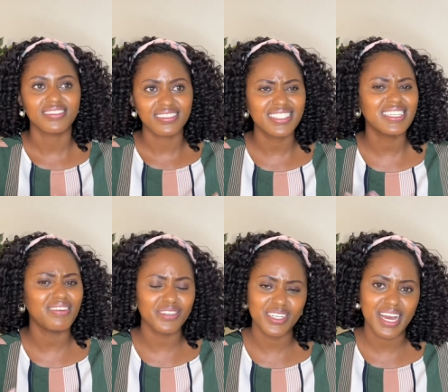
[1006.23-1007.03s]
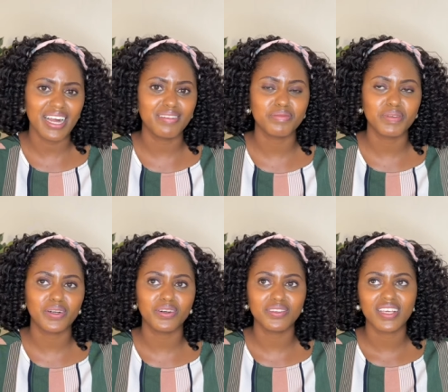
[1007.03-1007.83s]
several times
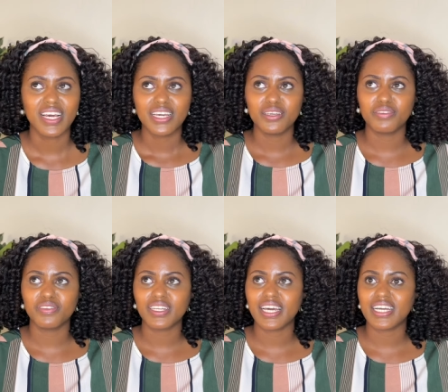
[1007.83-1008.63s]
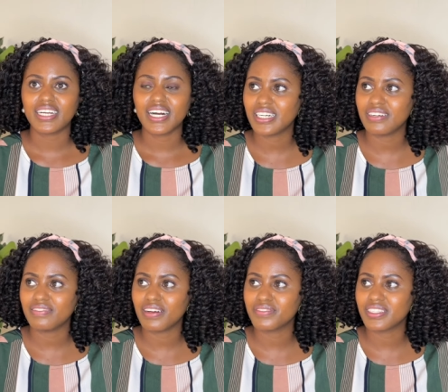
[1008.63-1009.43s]
because you feel like
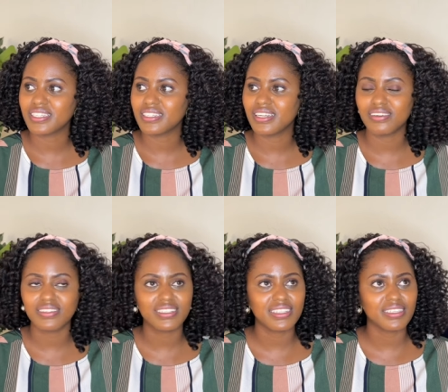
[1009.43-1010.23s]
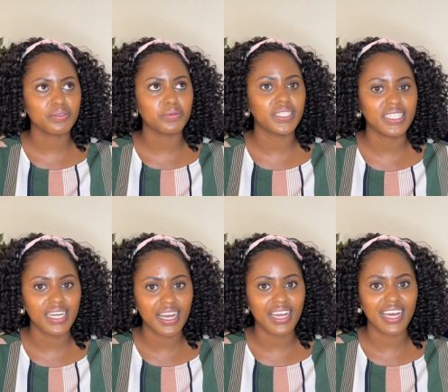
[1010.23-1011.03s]
i've sinned a lot this week
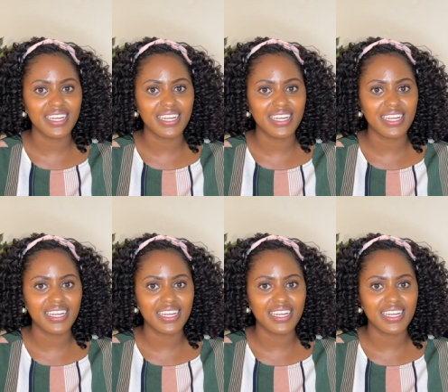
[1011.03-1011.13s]
i,